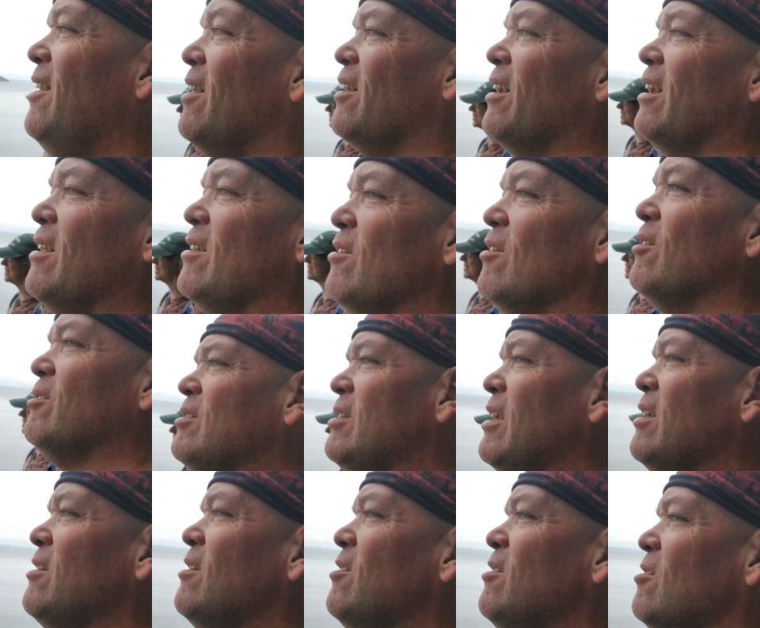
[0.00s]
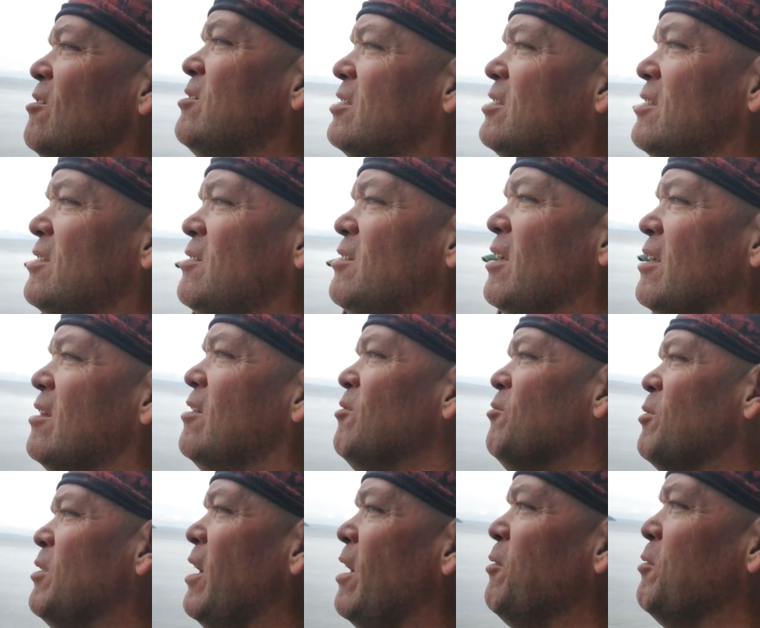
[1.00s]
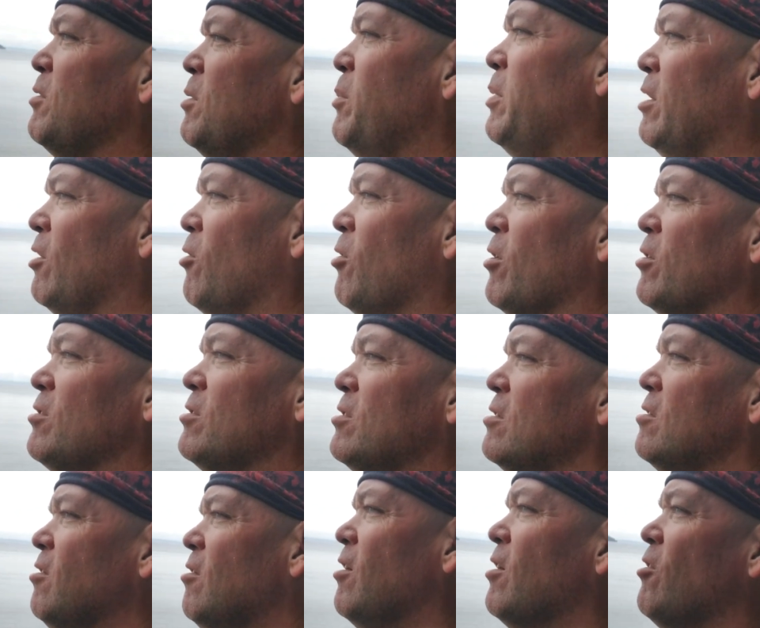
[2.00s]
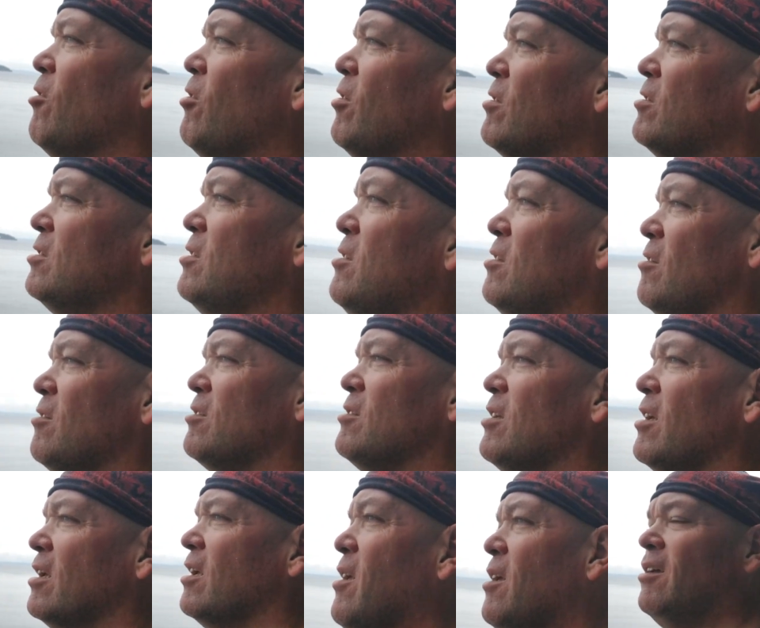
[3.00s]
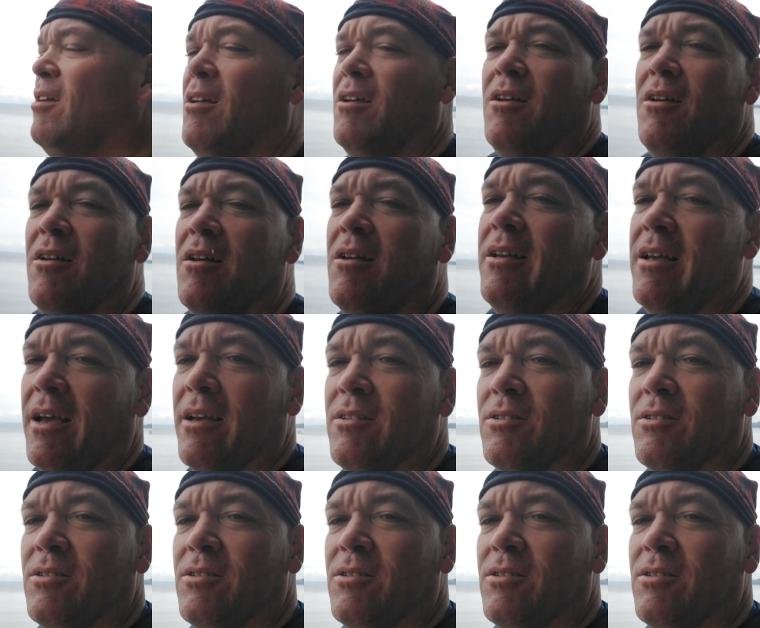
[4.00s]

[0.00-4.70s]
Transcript: they got, that's that little, like the guy with the big oars, the long oars. Looks like. Yeah,